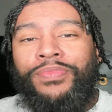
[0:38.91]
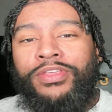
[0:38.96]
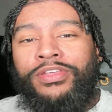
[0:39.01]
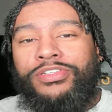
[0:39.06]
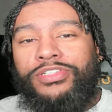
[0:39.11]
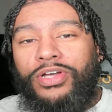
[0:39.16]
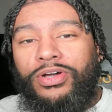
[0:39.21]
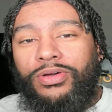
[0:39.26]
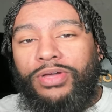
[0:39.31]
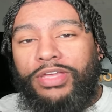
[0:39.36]

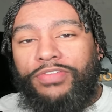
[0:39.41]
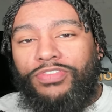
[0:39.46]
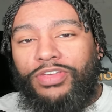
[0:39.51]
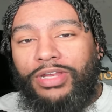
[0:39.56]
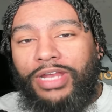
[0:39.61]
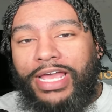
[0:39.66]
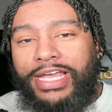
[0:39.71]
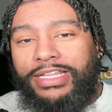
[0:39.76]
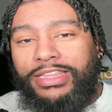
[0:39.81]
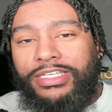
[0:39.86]
So if you
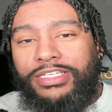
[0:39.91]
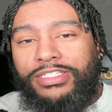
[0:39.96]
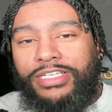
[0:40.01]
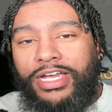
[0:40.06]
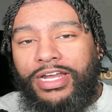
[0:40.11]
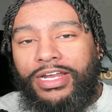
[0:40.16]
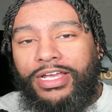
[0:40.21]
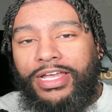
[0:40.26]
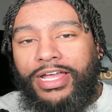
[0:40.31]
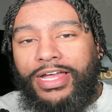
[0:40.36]
like this
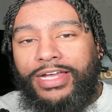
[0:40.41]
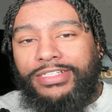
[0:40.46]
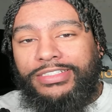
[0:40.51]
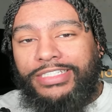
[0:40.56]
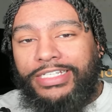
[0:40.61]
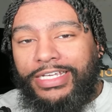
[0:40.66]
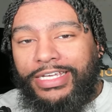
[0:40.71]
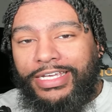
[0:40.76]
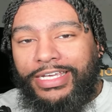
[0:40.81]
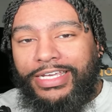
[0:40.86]
kind of
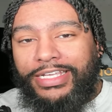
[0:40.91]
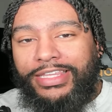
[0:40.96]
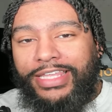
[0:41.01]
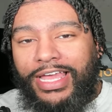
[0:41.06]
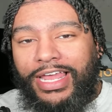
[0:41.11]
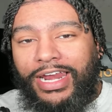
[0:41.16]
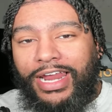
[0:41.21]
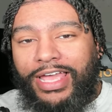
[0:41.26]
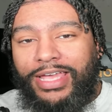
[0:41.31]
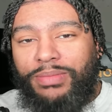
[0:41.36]
content, hit
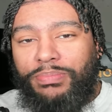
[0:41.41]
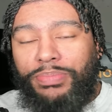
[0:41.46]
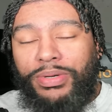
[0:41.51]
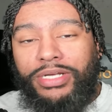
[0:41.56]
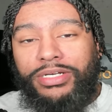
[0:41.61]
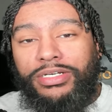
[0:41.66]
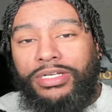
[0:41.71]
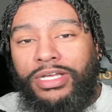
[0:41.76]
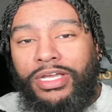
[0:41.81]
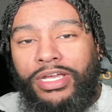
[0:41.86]
that like
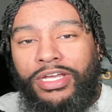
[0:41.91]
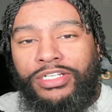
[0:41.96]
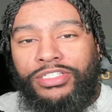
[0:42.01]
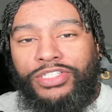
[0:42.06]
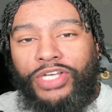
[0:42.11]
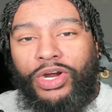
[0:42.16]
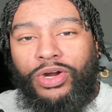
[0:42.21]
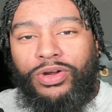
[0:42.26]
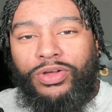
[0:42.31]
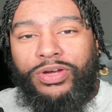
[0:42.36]
button,
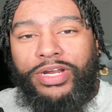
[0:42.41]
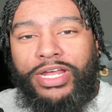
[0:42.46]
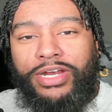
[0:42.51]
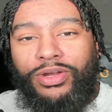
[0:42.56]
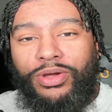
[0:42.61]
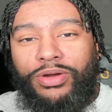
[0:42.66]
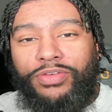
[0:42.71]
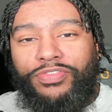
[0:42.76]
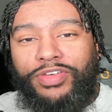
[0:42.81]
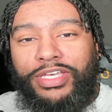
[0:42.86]
turn on that
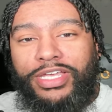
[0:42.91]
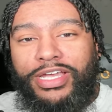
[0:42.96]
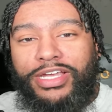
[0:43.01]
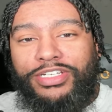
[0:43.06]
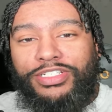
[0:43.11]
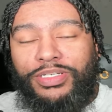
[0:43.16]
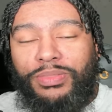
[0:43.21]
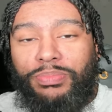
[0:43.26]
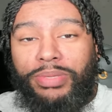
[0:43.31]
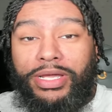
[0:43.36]

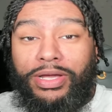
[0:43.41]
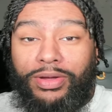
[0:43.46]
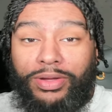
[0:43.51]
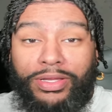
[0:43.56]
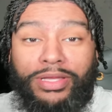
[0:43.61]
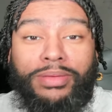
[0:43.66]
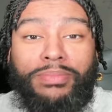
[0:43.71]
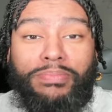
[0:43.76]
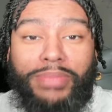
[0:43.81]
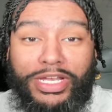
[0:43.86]
notification bell,
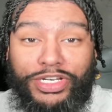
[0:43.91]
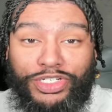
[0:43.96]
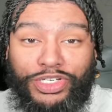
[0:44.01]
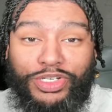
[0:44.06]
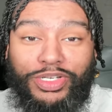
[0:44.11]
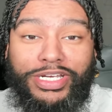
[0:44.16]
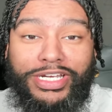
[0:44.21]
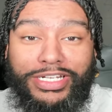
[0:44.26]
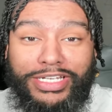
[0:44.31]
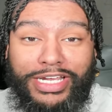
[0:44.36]
make sure
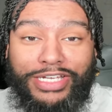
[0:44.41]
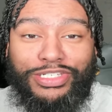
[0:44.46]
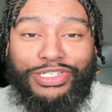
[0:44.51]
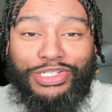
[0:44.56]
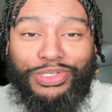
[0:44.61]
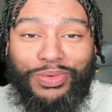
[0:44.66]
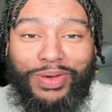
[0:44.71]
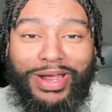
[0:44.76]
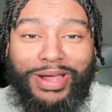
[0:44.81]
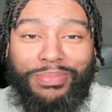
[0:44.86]
you hit that
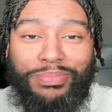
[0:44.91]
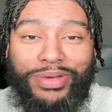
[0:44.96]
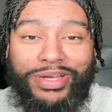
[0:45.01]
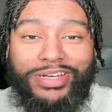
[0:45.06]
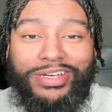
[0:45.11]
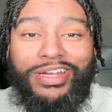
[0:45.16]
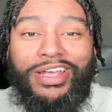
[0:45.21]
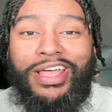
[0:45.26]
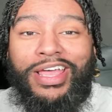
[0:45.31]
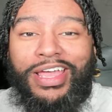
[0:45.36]
subscribe
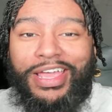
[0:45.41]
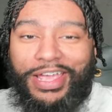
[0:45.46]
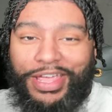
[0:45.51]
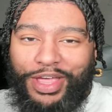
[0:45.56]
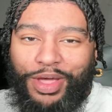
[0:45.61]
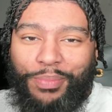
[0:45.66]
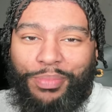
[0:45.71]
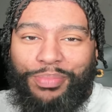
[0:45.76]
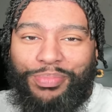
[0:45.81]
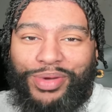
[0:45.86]
button and
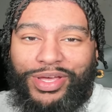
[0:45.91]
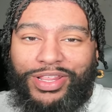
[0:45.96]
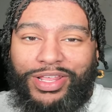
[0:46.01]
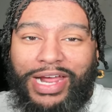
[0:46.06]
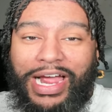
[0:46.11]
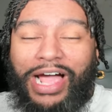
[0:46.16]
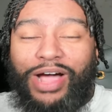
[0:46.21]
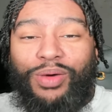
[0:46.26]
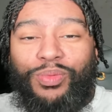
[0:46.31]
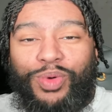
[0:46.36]
help a brother
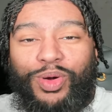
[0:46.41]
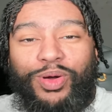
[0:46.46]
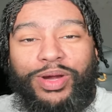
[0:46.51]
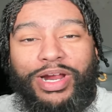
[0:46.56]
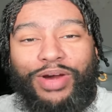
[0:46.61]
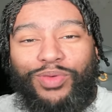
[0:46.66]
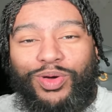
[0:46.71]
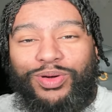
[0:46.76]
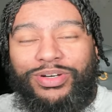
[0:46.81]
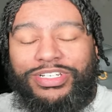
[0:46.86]
out. We're on that
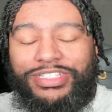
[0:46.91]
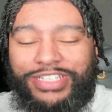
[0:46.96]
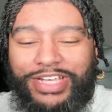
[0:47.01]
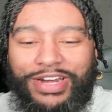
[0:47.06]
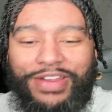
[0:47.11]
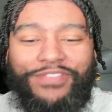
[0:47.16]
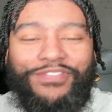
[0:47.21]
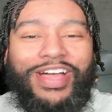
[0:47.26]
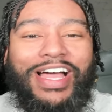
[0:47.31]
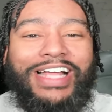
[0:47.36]
road to
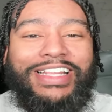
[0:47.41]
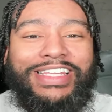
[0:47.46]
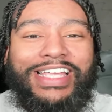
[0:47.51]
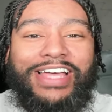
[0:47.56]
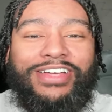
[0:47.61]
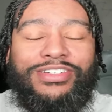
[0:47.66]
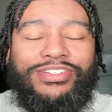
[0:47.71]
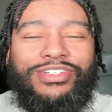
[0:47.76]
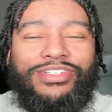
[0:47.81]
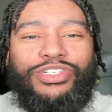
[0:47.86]
seventy-five
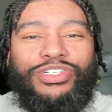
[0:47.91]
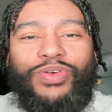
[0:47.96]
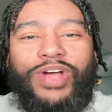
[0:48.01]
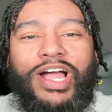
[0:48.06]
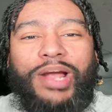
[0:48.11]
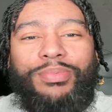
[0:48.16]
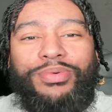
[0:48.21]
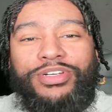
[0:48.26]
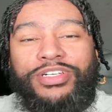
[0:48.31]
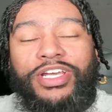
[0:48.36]
thousand
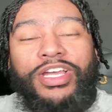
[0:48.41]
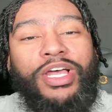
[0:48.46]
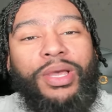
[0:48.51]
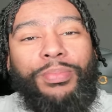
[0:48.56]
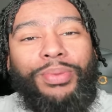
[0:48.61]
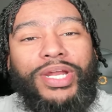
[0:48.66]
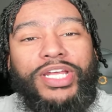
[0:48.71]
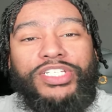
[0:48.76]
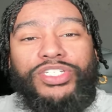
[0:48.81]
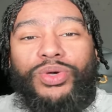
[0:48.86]
subscribers.
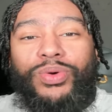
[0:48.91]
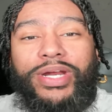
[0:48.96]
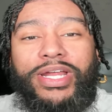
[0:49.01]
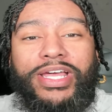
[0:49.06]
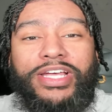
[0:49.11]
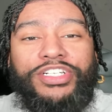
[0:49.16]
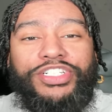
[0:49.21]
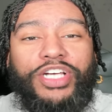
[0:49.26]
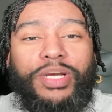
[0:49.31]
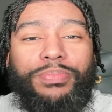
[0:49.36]
But let's go ahead
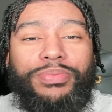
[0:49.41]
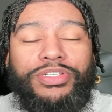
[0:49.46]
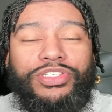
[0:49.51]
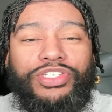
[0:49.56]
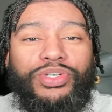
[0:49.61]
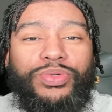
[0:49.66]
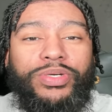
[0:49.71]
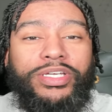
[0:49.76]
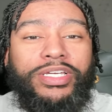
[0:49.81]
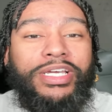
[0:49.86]
and jump
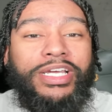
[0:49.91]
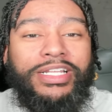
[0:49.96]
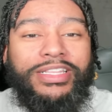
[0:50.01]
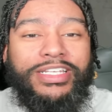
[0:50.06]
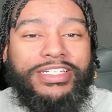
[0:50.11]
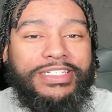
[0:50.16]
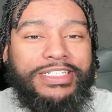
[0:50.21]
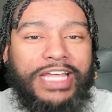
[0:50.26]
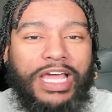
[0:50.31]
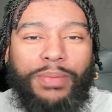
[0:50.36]
into it.
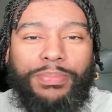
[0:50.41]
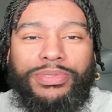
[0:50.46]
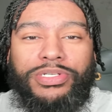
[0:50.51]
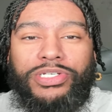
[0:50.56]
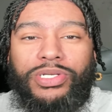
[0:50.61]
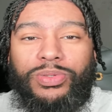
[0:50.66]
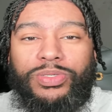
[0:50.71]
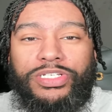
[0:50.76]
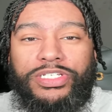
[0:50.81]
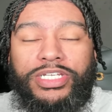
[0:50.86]
This is
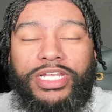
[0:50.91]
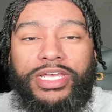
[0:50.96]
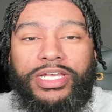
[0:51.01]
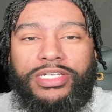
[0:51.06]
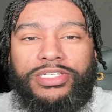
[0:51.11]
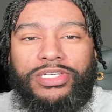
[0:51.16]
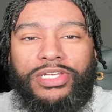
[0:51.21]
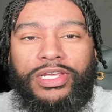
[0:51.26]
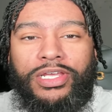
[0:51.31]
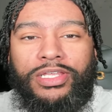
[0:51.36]
episode
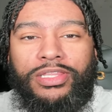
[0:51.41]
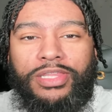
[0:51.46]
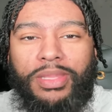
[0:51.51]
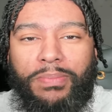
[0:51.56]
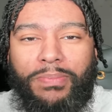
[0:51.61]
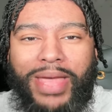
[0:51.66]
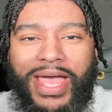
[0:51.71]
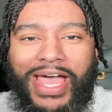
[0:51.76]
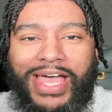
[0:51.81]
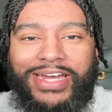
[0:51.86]
six, The
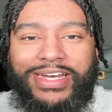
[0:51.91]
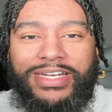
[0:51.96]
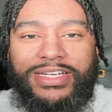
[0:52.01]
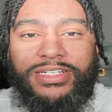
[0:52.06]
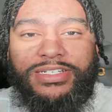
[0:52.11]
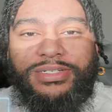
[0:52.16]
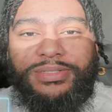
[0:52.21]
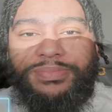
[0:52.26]
Madness.